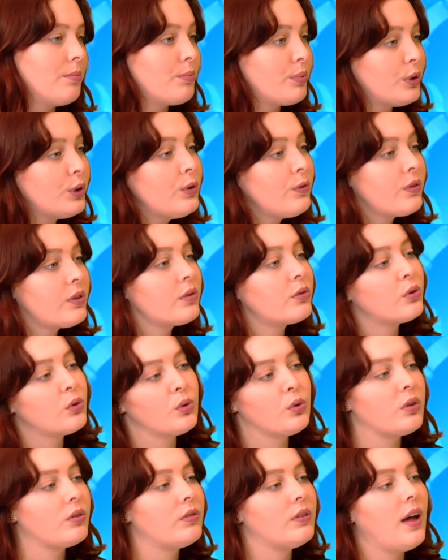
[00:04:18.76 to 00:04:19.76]
improve the
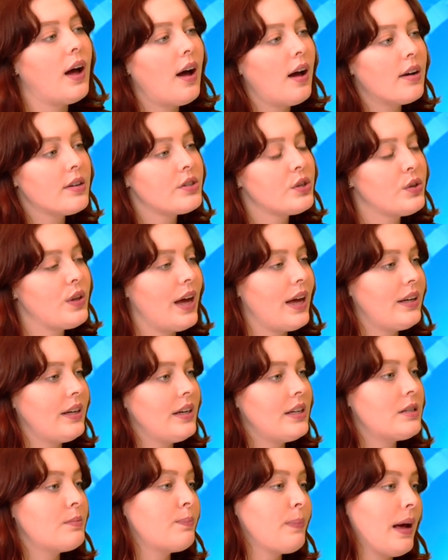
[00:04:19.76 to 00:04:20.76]
rule of law so that it
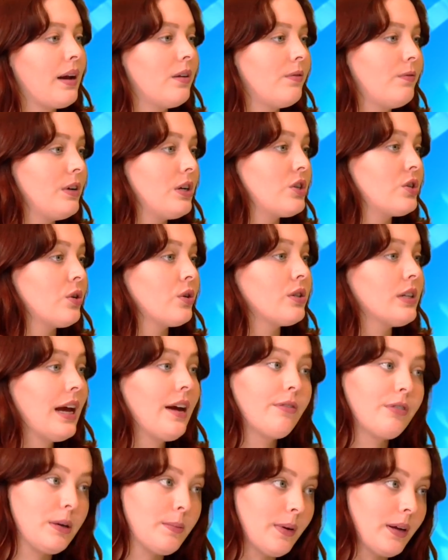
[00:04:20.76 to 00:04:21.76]
is beneficial to
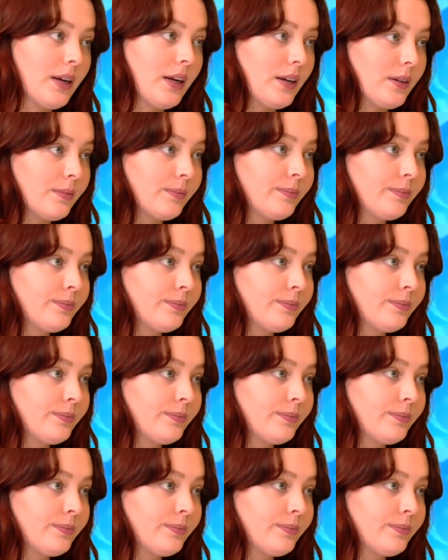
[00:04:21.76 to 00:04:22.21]
everybody?